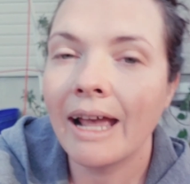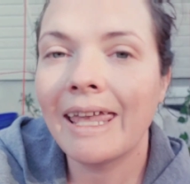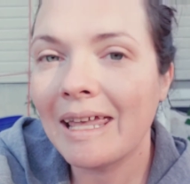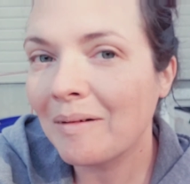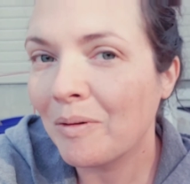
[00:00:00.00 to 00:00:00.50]

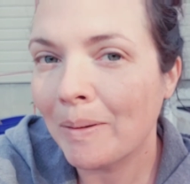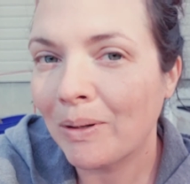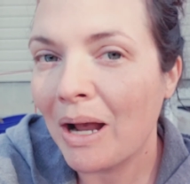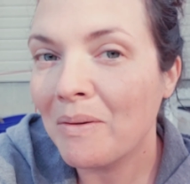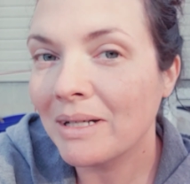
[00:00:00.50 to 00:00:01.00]
can't remember.
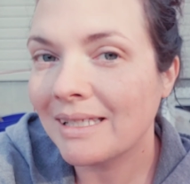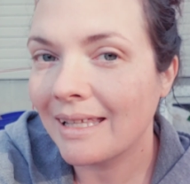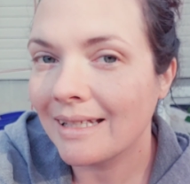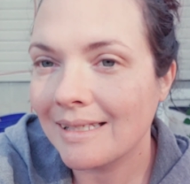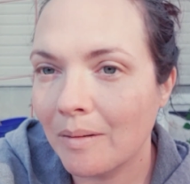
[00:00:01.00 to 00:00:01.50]
I always say
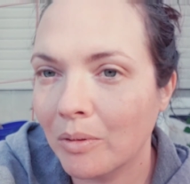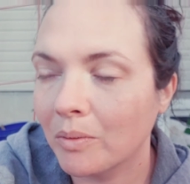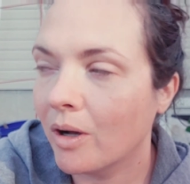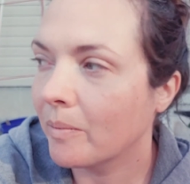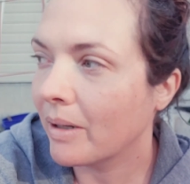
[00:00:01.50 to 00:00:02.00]
this number
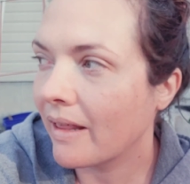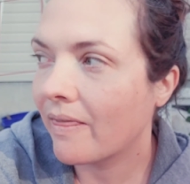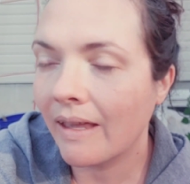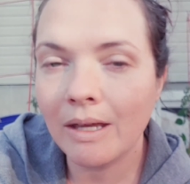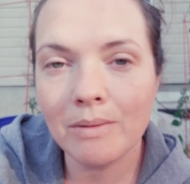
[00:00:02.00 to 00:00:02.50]
wrong, but I
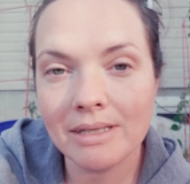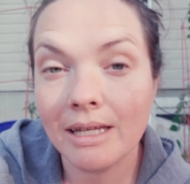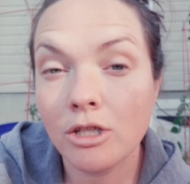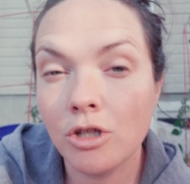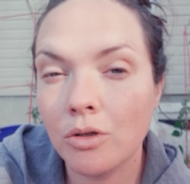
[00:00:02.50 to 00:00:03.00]
think it was
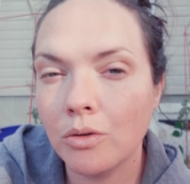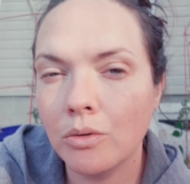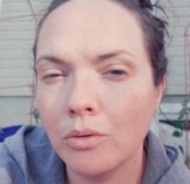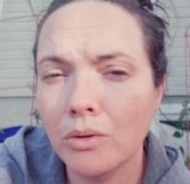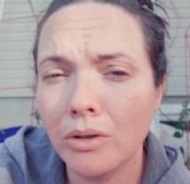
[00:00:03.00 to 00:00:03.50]
like
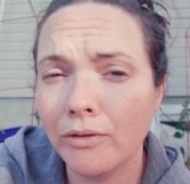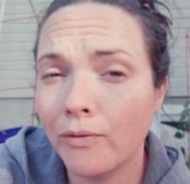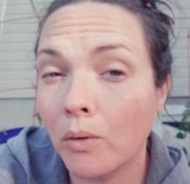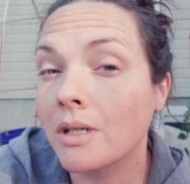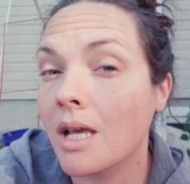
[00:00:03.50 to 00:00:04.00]
2 or
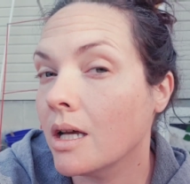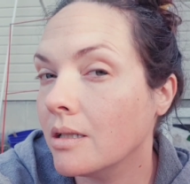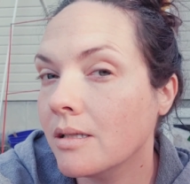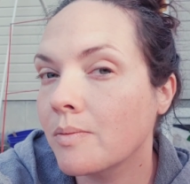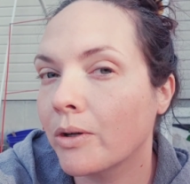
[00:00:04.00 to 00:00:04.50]
4
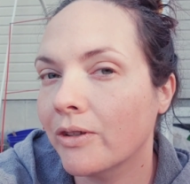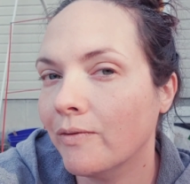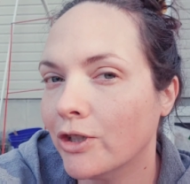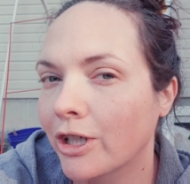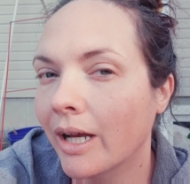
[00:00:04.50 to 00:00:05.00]
tons worth of
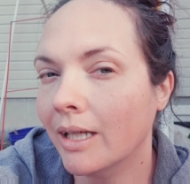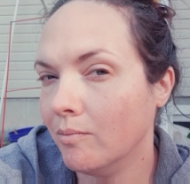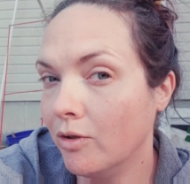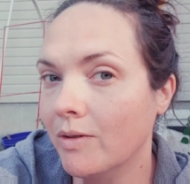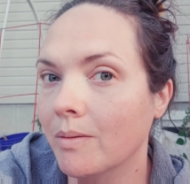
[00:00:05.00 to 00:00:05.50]
dirt, and he
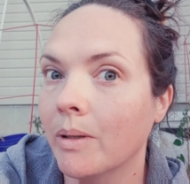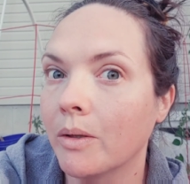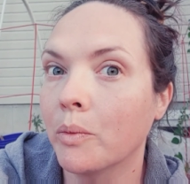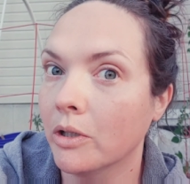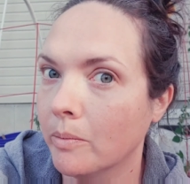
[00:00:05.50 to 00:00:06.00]
moved it by
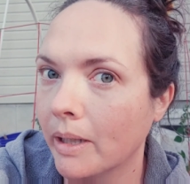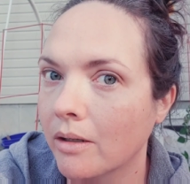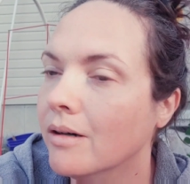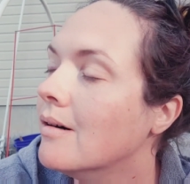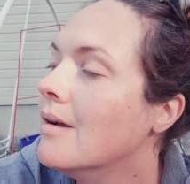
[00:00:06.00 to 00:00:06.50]

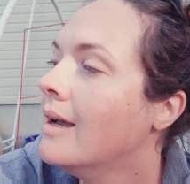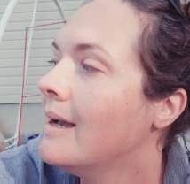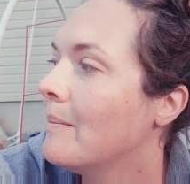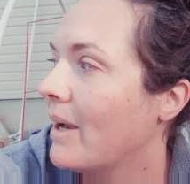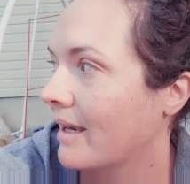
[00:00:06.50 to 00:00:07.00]
wheelbarrow
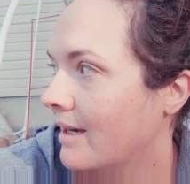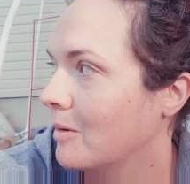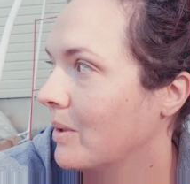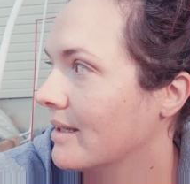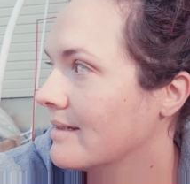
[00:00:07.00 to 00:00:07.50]
back here
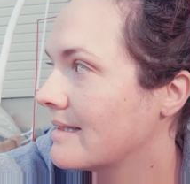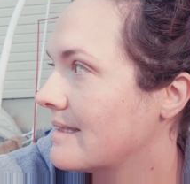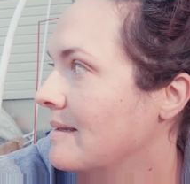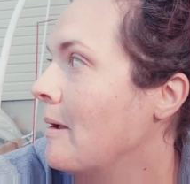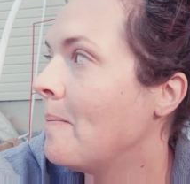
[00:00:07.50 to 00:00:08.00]

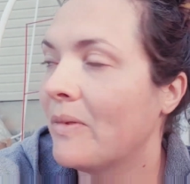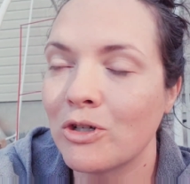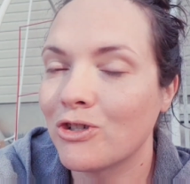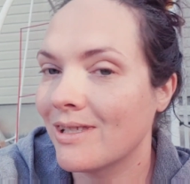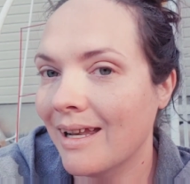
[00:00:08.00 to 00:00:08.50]
because
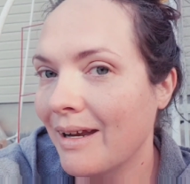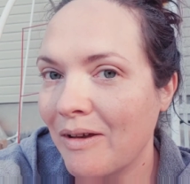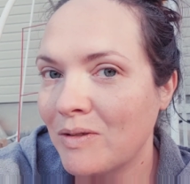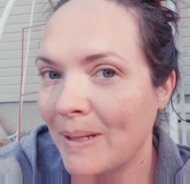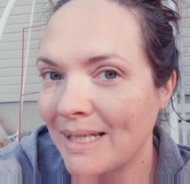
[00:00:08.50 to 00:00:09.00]
there's just not
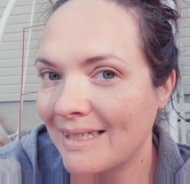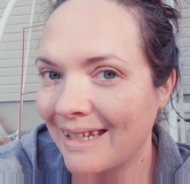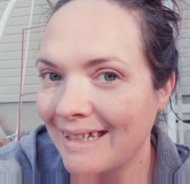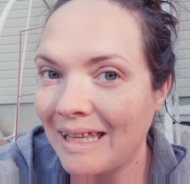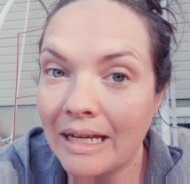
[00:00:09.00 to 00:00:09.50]
enough space to
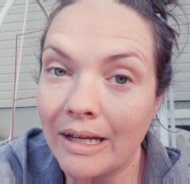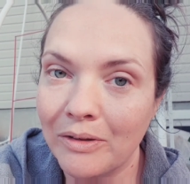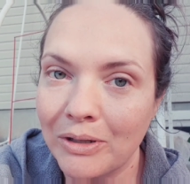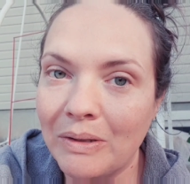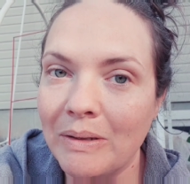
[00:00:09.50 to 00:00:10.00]
get any
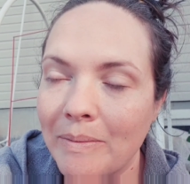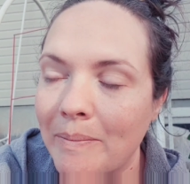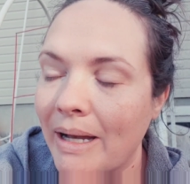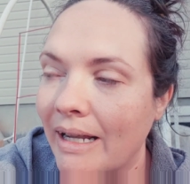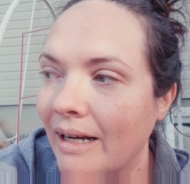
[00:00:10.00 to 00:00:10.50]
other equipment
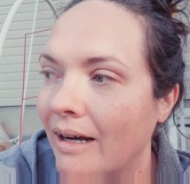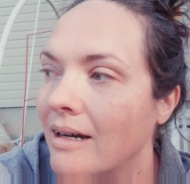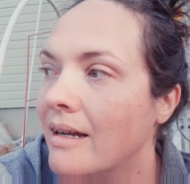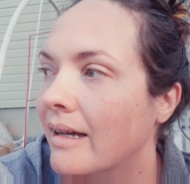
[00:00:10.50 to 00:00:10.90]
back here.